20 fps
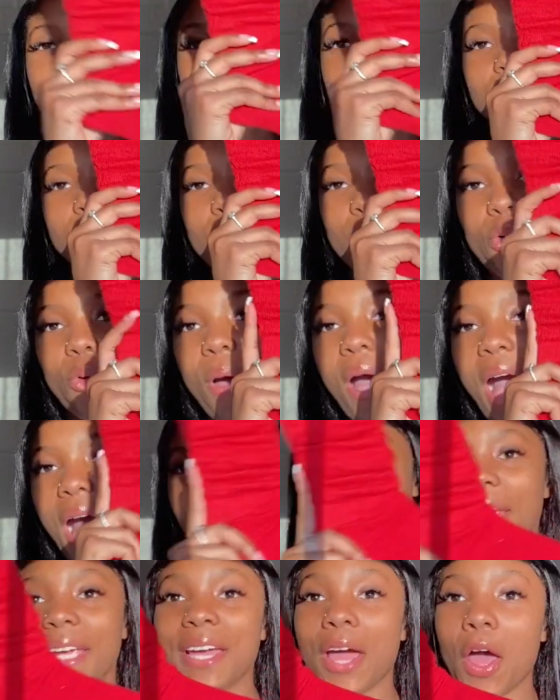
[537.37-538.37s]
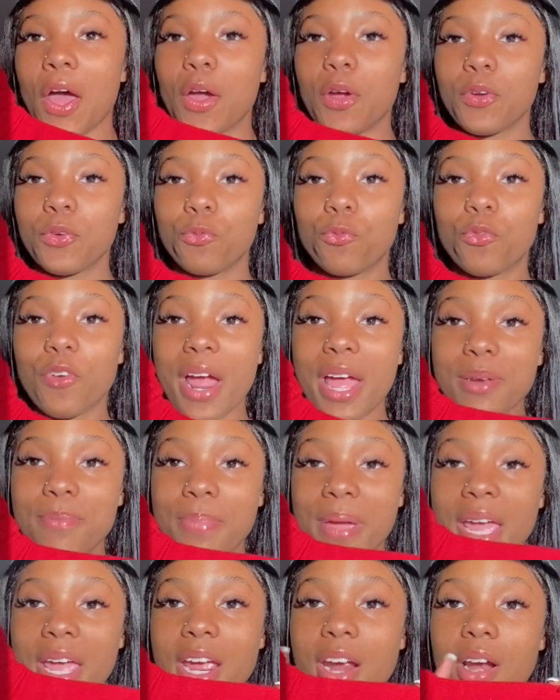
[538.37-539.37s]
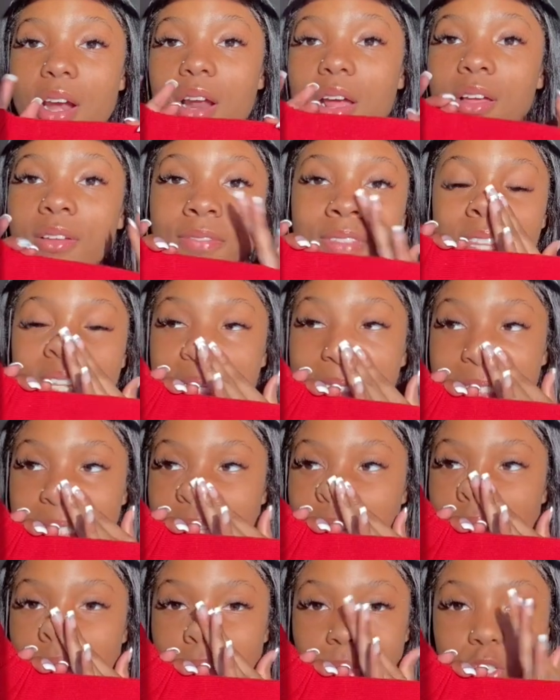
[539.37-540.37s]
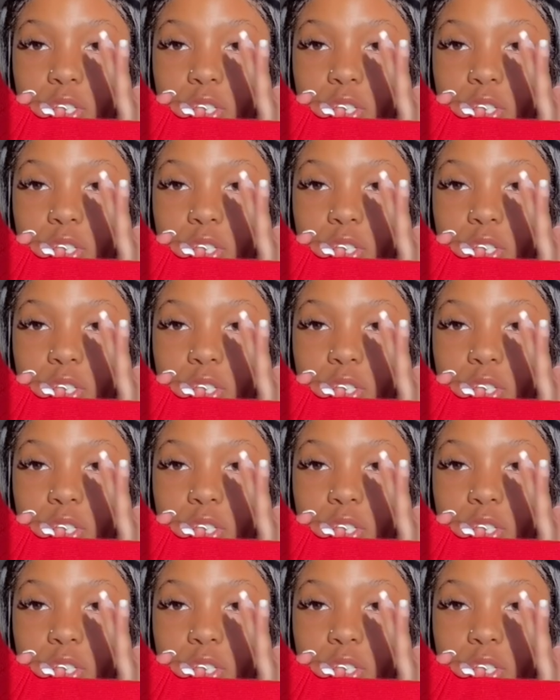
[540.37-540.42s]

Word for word: So I got a red pair of these slouch